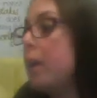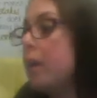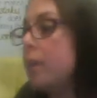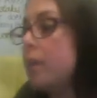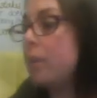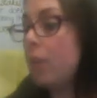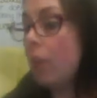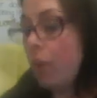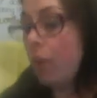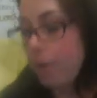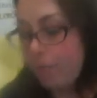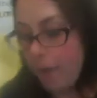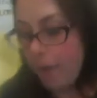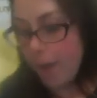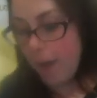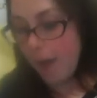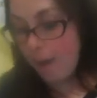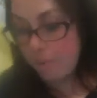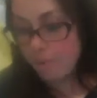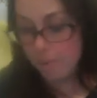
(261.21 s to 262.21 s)
So if I
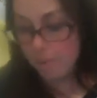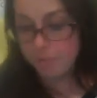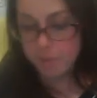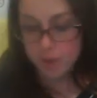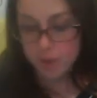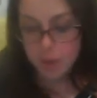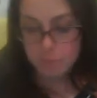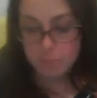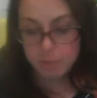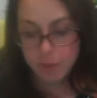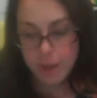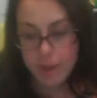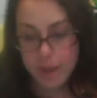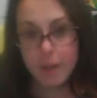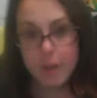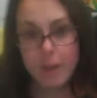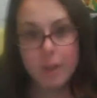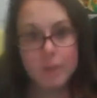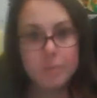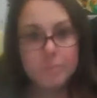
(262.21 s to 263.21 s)
have a verb
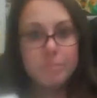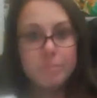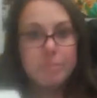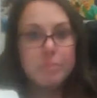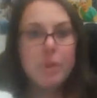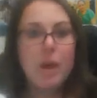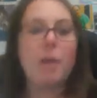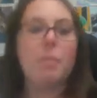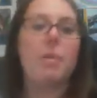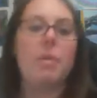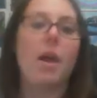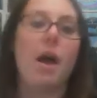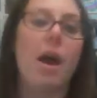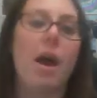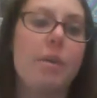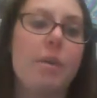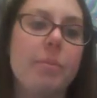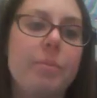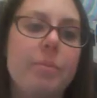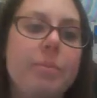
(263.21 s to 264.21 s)
like
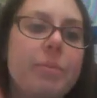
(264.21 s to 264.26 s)
hablar,